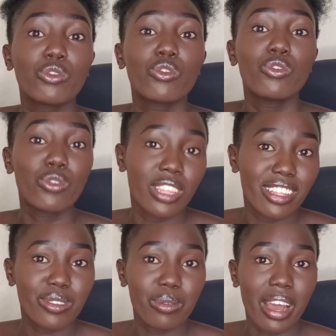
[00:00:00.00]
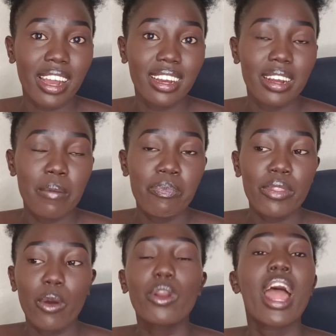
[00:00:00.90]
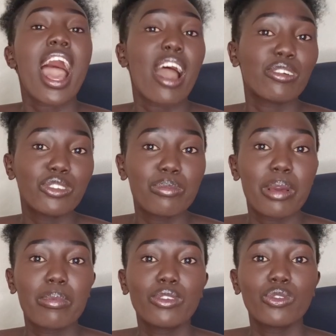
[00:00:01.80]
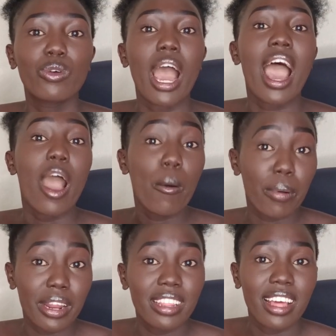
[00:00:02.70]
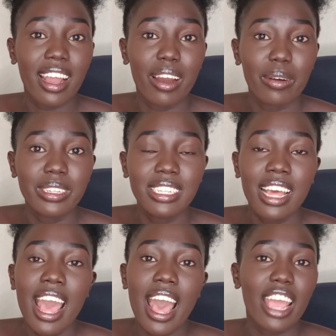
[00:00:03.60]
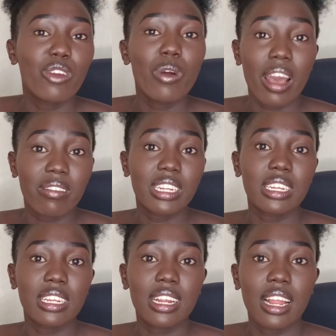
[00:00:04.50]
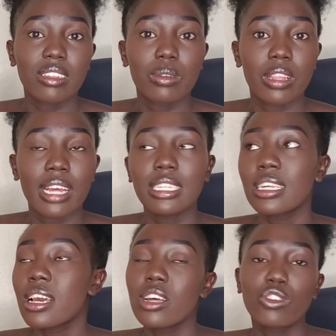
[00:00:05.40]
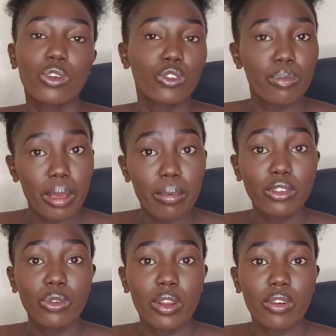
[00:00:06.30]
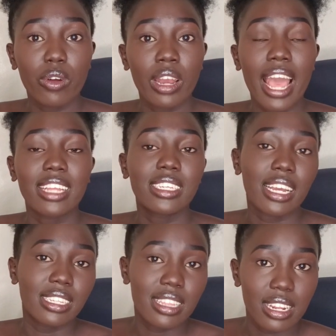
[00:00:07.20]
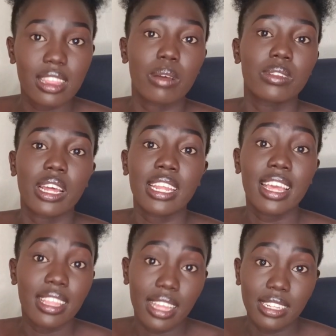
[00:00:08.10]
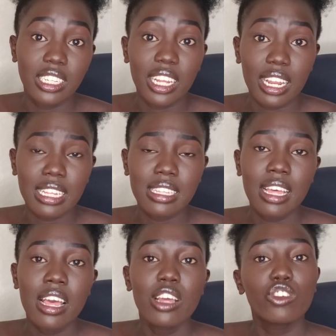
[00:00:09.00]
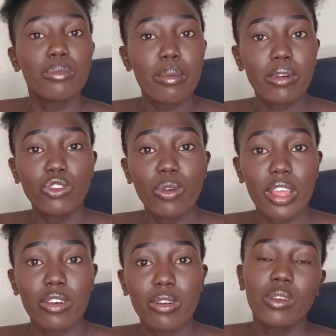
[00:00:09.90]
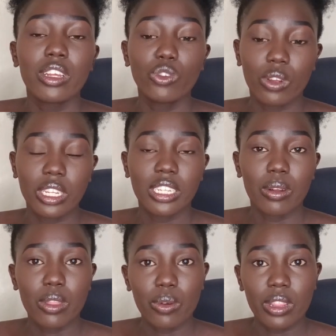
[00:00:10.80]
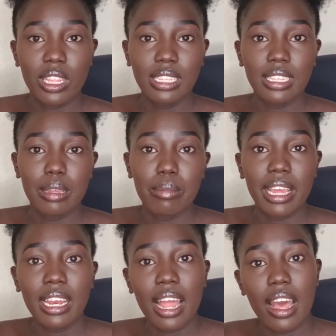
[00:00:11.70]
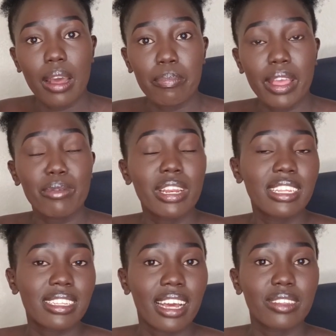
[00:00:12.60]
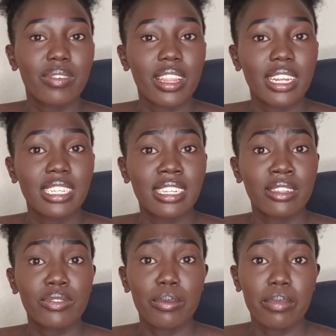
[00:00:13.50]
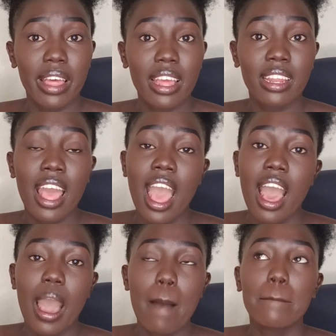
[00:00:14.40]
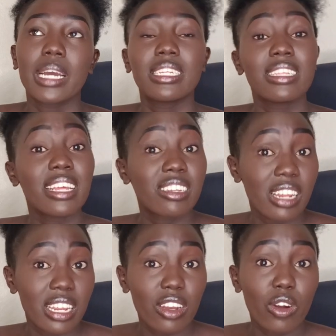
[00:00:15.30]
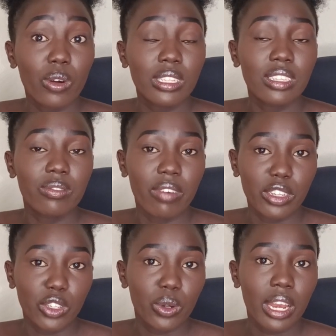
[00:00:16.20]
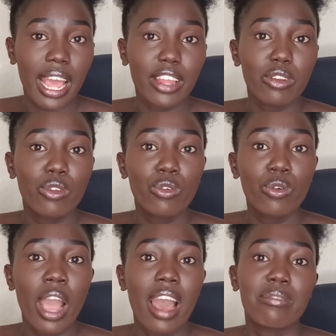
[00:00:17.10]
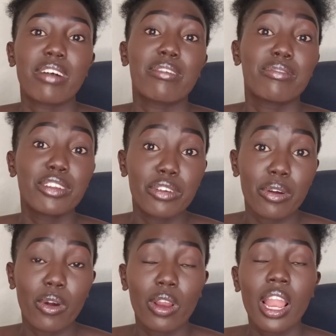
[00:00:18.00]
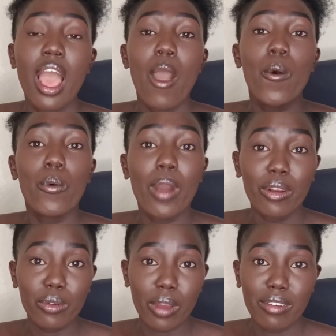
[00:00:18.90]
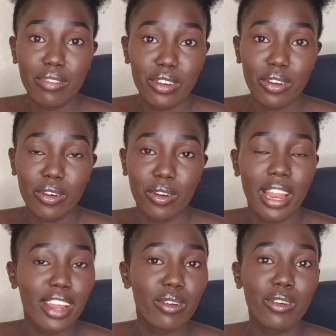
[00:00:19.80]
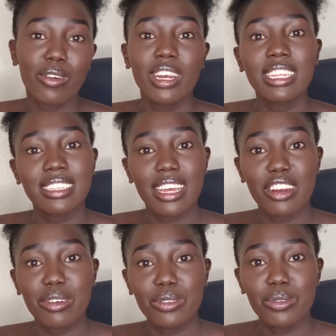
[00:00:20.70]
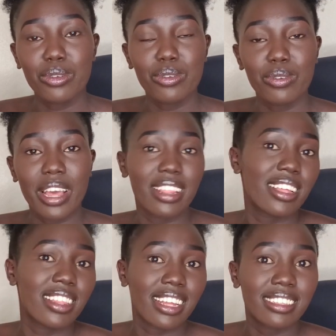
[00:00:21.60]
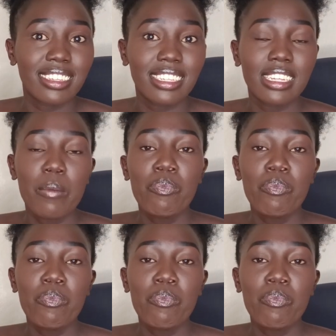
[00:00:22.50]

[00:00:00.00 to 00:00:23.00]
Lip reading: to do this work, on how to be able to operate the account. I do have a training class on that. So to be able to enroll, I charge 3,000 Kenyan shillings. To be able to enroll, you need to reach out through this email and we'll discuss further details from there. But the training course is virtual. I do have a video call, one-on-one video call. I don't only send notes to you and then that's it.